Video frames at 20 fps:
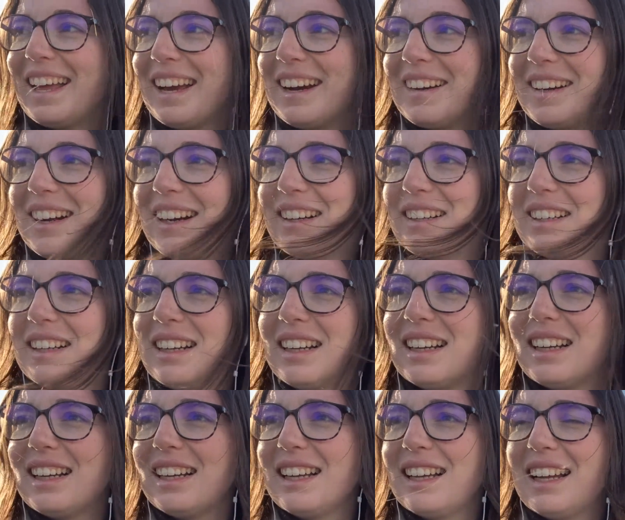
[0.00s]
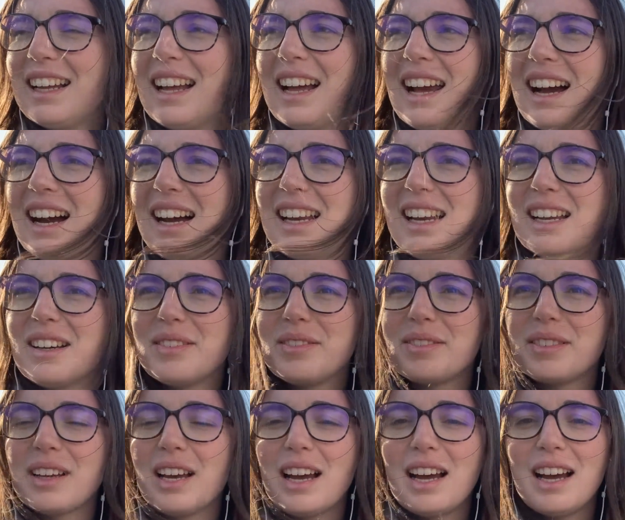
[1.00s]
Wow. I left.
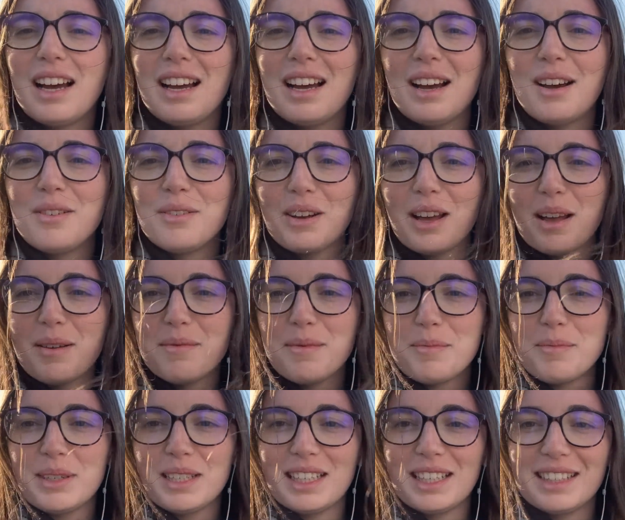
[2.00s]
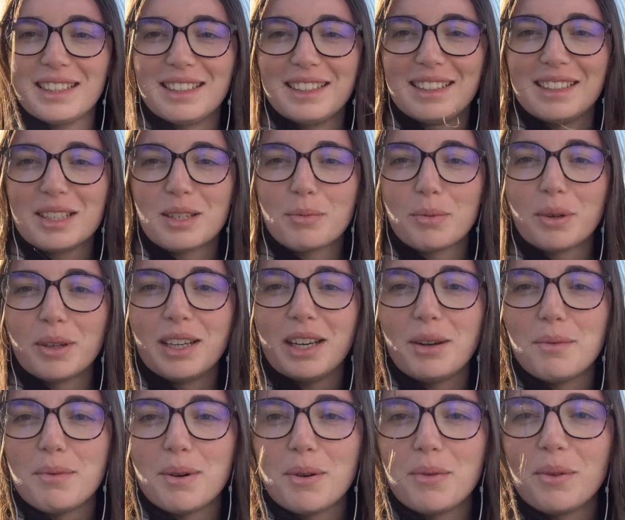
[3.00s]
I'm a bit disappointed
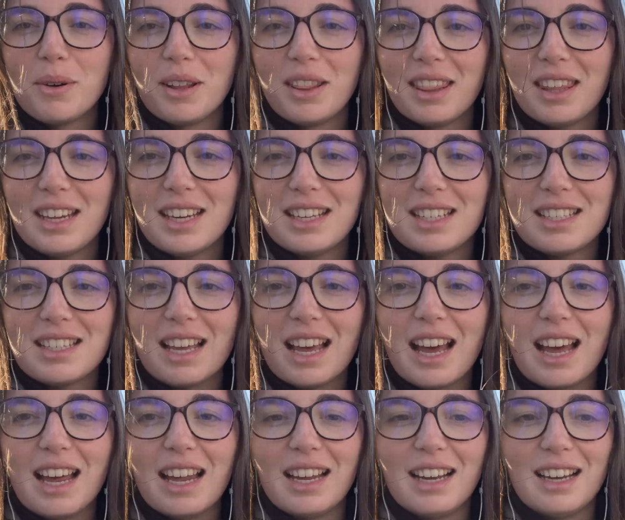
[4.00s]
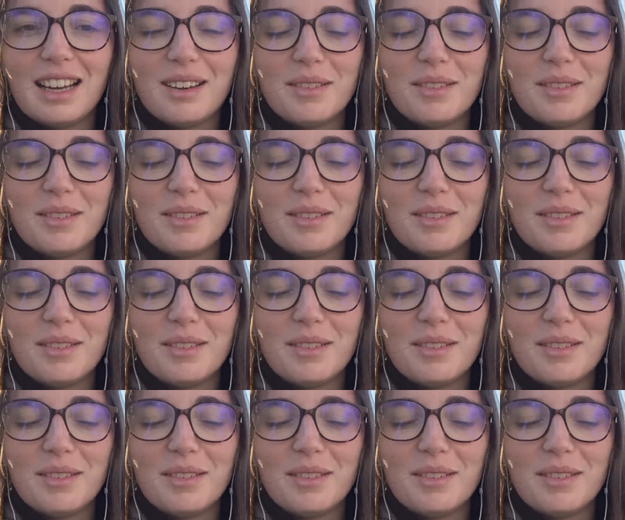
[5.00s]
about one thing is that